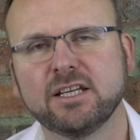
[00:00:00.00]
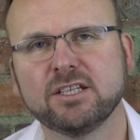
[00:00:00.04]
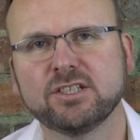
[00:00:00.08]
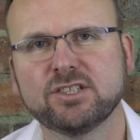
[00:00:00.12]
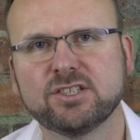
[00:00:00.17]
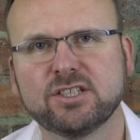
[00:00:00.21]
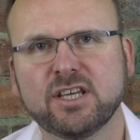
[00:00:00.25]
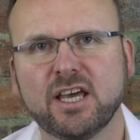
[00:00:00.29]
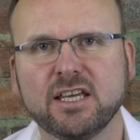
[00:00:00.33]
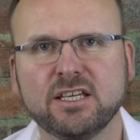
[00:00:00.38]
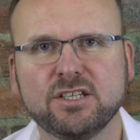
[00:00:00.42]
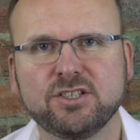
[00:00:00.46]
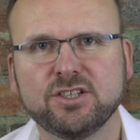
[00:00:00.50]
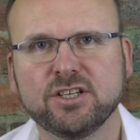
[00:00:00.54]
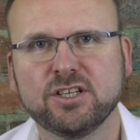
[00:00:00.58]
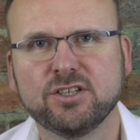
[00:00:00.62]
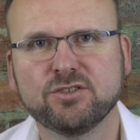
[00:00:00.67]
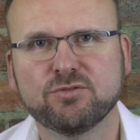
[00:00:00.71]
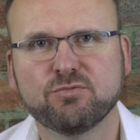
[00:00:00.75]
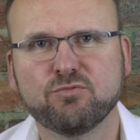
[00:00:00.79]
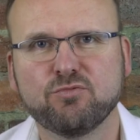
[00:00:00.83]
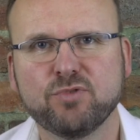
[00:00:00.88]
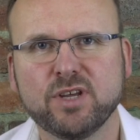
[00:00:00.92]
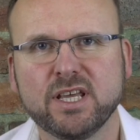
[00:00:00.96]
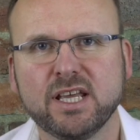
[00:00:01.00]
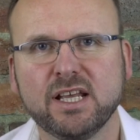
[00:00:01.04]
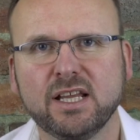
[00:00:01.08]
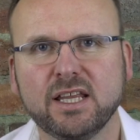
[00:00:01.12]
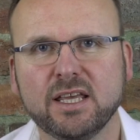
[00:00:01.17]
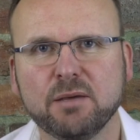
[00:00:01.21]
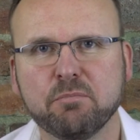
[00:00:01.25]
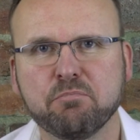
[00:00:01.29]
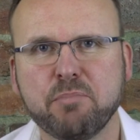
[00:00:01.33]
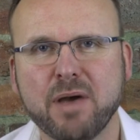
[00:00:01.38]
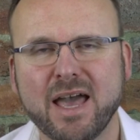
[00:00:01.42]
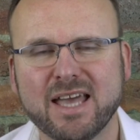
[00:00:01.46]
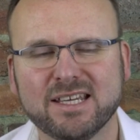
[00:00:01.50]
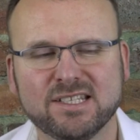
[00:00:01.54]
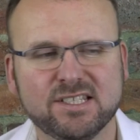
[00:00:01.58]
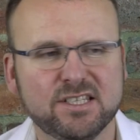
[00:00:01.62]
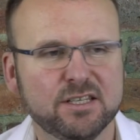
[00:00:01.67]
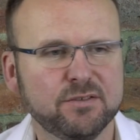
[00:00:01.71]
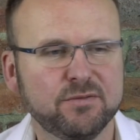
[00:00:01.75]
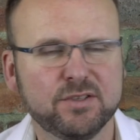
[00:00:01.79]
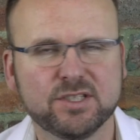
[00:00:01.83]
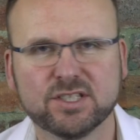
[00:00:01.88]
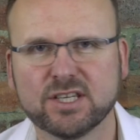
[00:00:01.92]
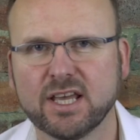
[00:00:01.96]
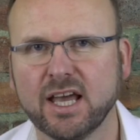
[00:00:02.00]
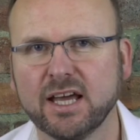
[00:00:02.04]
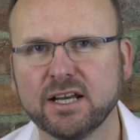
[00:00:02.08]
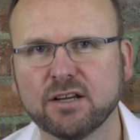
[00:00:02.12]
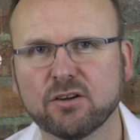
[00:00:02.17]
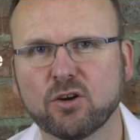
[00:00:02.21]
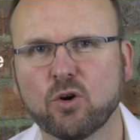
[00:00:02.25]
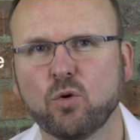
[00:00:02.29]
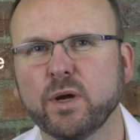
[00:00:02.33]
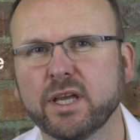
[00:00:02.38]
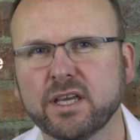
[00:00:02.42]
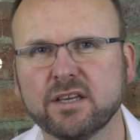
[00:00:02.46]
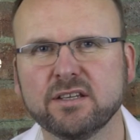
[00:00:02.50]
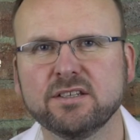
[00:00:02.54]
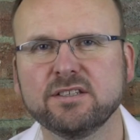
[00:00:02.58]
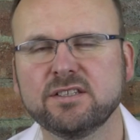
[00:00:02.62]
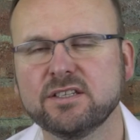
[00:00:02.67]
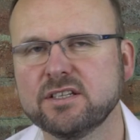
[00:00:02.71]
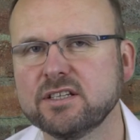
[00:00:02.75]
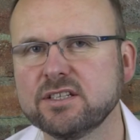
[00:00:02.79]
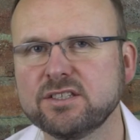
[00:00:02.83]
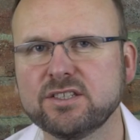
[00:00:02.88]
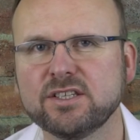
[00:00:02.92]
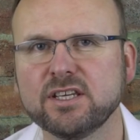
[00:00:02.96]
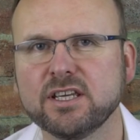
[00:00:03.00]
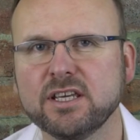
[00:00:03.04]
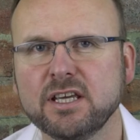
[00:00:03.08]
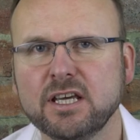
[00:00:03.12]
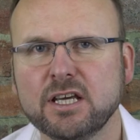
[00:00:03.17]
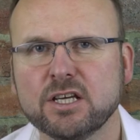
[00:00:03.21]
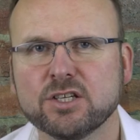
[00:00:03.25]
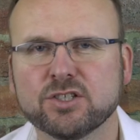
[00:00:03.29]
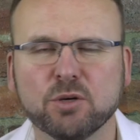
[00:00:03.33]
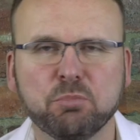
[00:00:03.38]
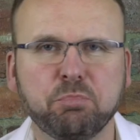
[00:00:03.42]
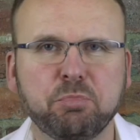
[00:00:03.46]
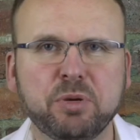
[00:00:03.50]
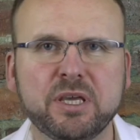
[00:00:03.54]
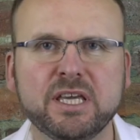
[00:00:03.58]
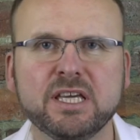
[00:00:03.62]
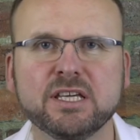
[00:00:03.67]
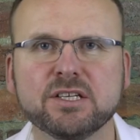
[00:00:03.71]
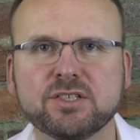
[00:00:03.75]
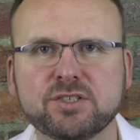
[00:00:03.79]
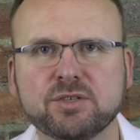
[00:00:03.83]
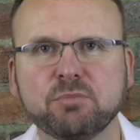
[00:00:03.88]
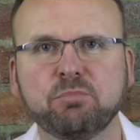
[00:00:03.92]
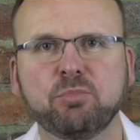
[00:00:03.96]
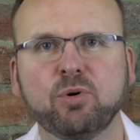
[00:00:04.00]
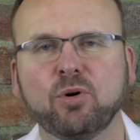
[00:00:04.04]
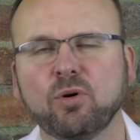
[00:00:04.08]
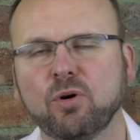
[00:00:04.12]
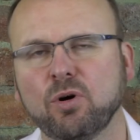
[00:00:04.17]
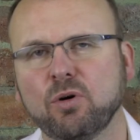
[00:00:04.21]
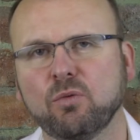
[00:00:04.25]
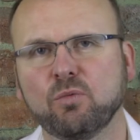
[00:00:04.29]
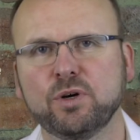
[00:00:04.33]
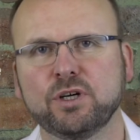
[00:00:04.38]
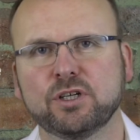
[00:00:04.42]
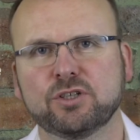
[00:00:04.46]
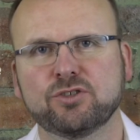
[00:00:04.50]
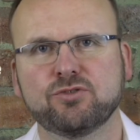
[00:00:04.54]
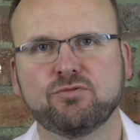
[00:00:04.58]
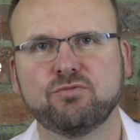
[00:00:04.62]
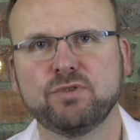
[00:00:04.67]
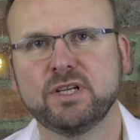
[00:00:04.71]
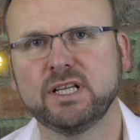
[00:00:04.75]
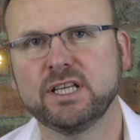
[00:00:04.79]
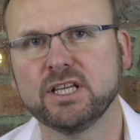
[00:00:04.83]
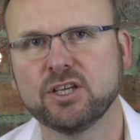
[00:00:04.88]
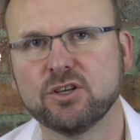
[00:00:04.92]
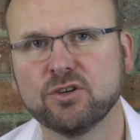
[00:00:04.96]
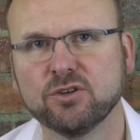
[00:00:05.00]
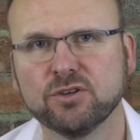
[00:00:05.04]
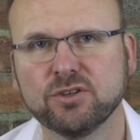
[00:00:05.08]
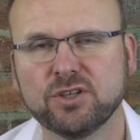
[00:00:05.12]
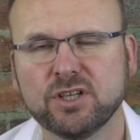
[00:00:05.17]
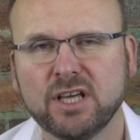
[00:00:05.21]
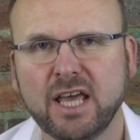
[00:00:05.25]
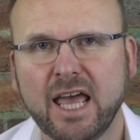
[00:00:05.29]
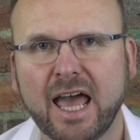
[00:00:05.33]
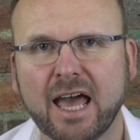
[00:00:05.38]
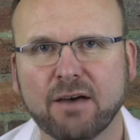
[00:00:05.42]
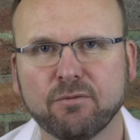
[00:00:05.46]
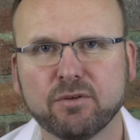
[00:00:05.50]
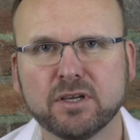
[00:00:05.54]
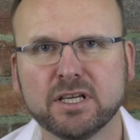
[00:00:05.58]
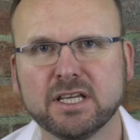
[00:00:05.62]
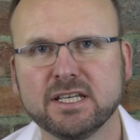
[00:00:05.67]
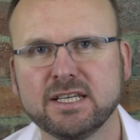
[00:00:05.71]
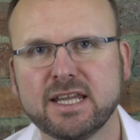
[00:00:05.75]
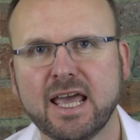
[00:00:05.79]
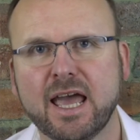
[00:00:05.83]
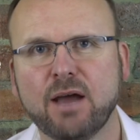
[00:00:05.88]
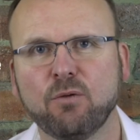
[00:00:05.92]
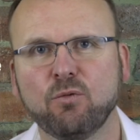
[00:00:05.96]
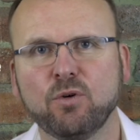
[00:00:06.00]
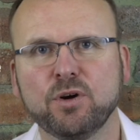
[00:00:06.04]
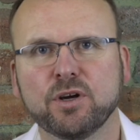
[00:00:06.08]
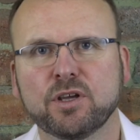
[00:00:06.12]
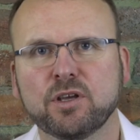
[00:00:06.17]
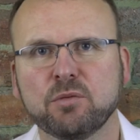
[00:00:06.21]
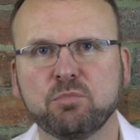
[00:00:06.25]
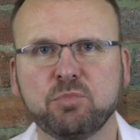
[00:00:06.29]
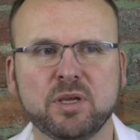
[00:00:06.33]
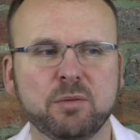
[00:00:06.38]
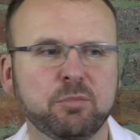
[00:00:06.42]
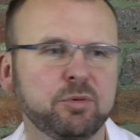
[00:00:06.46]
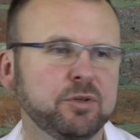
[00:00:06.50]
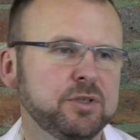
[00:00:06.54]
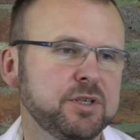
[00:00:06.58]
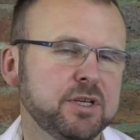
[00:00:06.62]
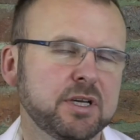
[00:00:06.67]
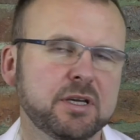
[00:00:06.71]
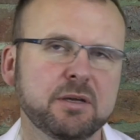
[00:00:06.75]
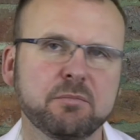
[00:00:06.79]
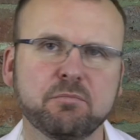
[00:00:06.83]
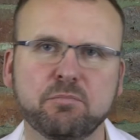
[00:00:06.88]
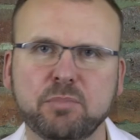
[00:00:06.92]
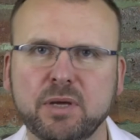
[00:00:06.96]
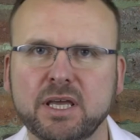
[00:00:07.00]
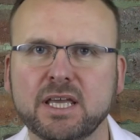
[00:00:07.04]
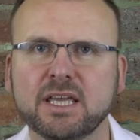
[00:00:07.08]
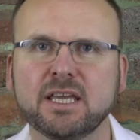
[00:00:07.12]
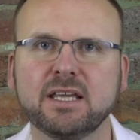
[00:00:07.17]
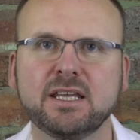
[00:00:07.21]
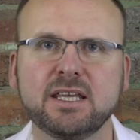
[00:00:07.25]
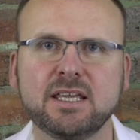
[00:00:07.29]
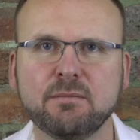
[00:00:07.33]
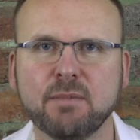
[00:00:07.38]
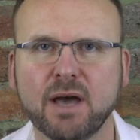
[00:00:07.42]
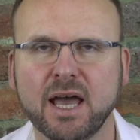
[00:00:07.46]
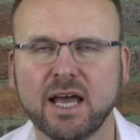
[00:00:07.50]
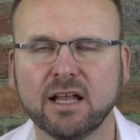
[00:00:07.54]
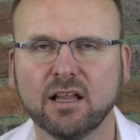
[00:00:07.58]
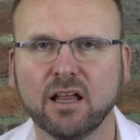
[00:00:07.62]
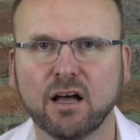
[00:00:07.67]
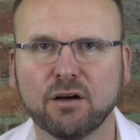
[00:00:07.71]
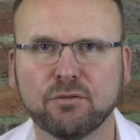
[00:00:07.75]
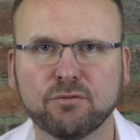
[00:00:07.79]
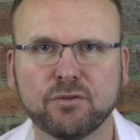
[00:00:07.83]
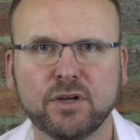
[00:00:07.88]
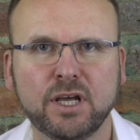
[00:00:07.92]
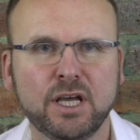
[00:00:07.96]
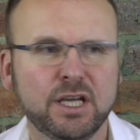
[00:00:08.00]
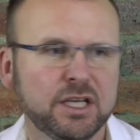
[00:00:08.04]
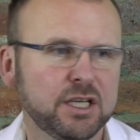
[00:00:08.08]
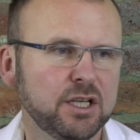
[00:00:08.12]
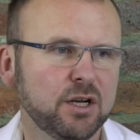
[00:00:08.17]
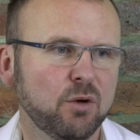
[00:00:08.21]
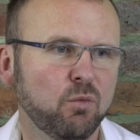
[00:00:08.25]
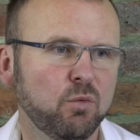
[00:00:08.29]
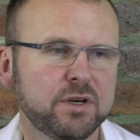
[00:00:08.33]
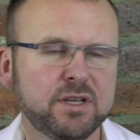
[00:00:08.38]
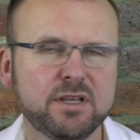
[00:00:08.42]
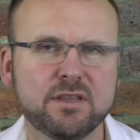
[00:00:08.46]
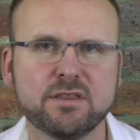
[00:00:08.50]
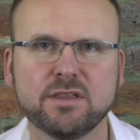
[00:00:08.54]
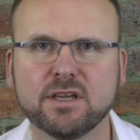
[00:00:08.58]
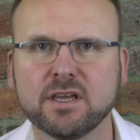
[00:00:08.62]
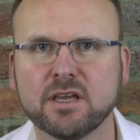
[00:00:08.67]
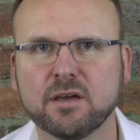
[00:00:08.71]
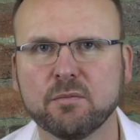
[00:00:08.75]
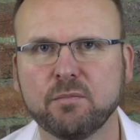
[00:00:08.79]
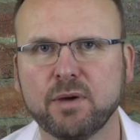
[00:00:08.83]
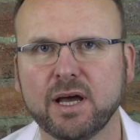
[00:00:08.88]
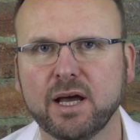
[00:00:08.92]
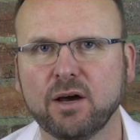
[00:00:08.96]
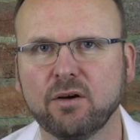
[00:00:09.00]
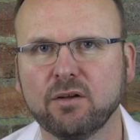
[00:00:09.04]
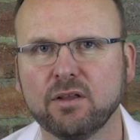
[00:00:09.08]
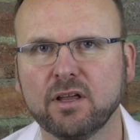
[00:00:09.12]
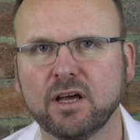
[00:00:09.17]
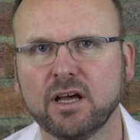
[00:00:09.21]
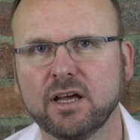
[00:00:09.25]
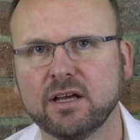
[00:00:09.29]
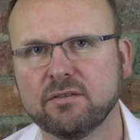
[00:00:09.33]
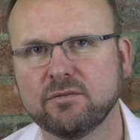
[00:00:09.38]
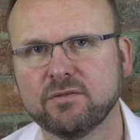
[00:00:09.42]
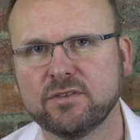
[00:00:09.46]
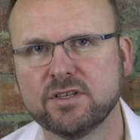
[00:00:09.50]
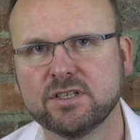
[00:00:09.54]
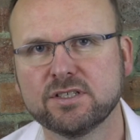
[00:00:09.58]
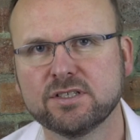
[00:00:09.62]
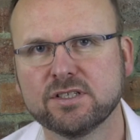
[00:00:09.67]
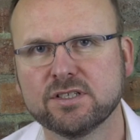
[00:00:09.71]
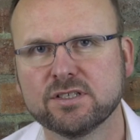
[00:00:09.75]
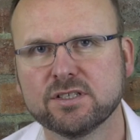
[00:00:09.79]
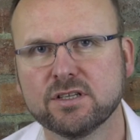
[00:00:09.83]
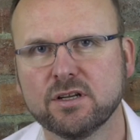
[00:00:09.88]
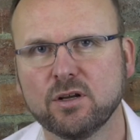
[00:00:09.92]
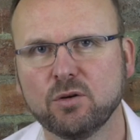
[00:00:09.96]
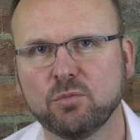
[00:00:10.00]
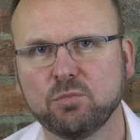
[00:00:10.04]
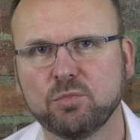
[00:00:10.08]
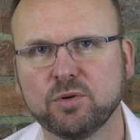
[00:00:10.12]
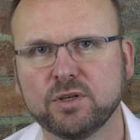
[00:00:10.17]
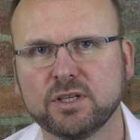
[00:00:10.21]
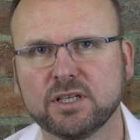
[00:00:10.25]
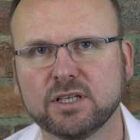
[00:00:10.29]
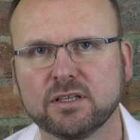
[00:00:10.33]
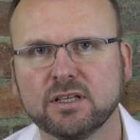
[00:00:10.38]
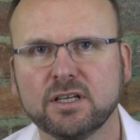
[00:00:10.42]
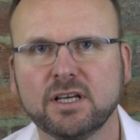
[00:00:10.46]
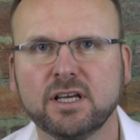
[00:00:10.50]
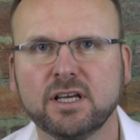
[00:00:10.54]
stage is really best if it's kind of quick and dirty. So peer support works really good. Having a network of people you can ping an email off. What do you think about this as an opening